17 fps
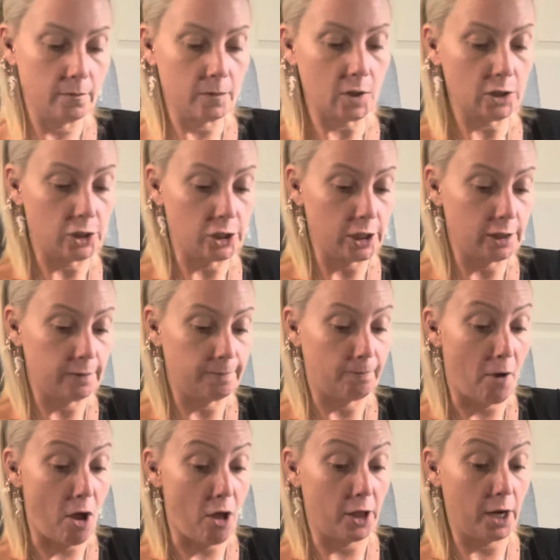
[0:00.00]
Shit's
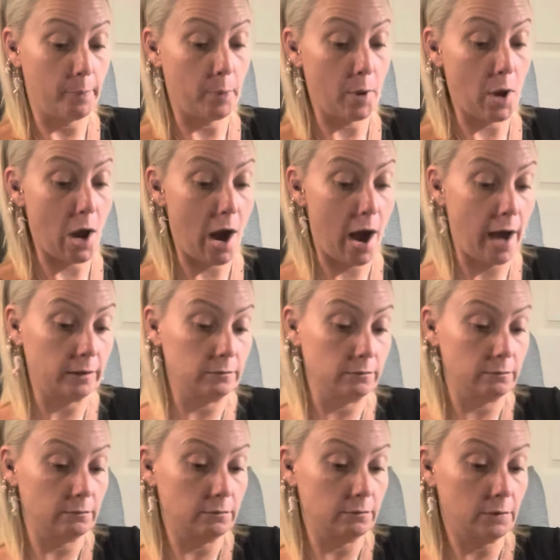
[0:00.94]
falling apart,
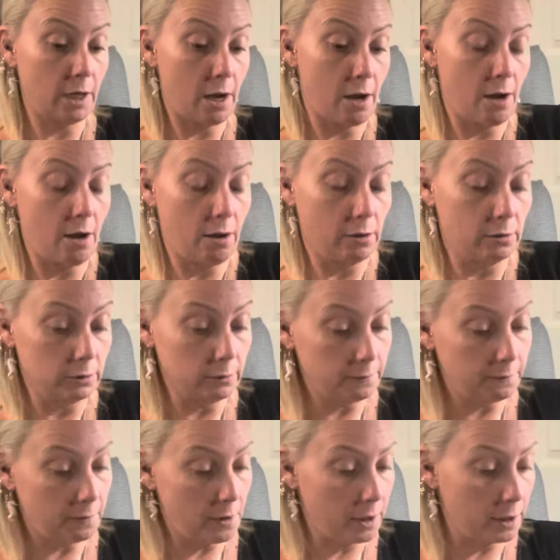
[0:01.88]
y'all.
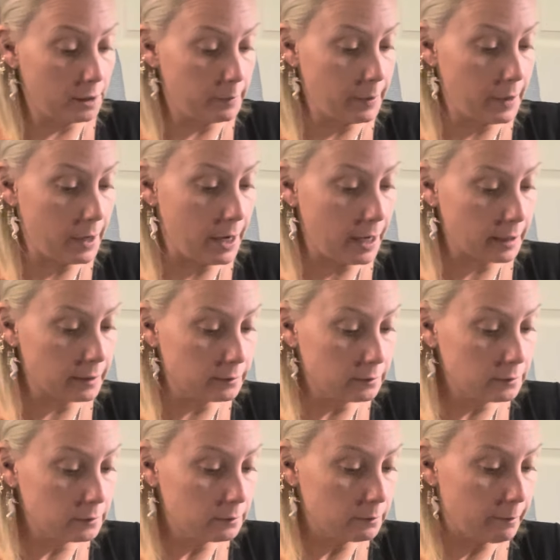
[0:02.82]
Falling apart
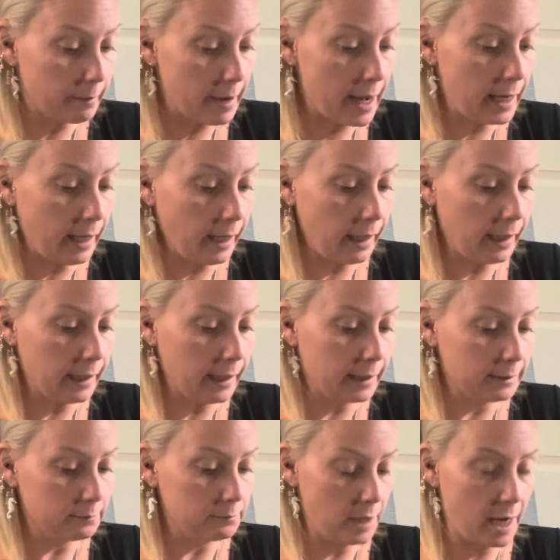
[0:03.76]

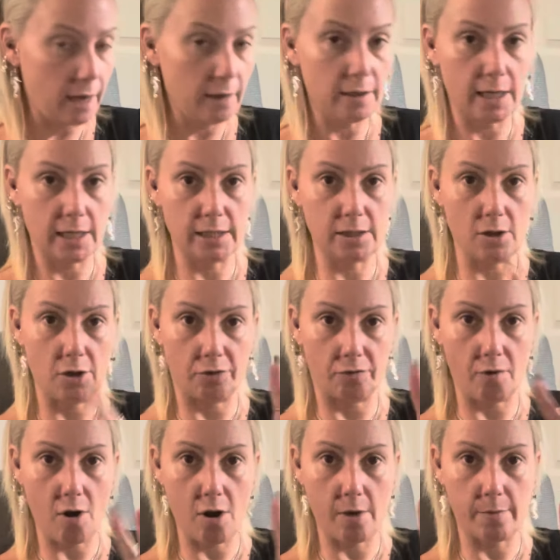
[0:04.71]
mayhem. Yeah, that's all the
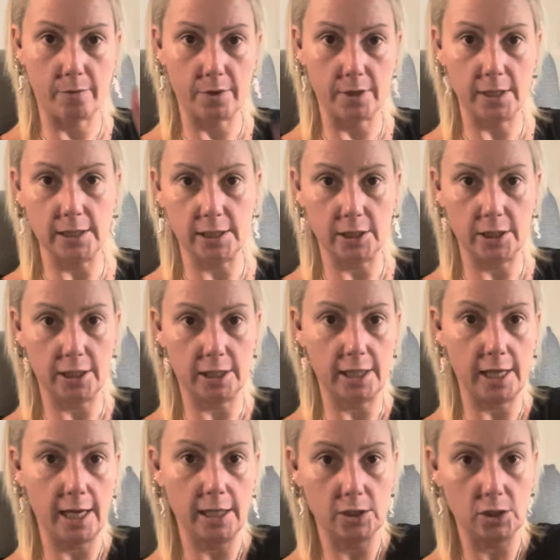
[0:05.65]
robberies and the
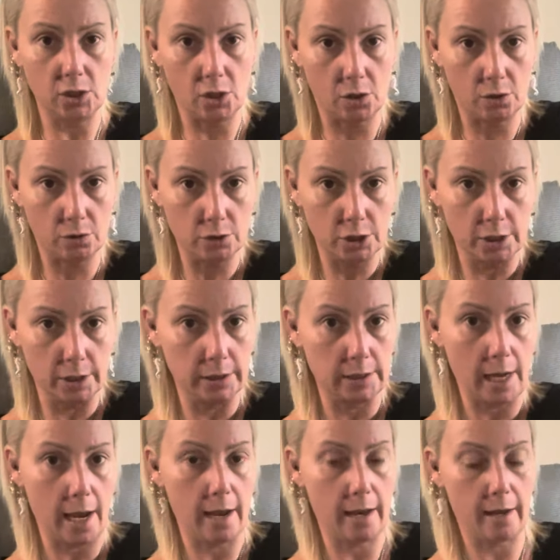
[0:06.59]
things. So just
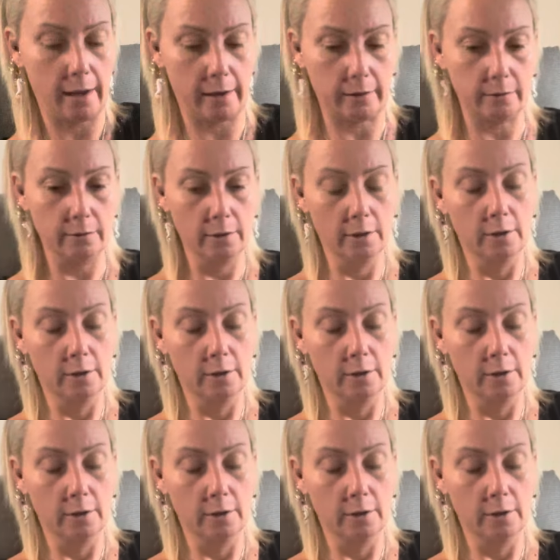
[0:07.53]
saying.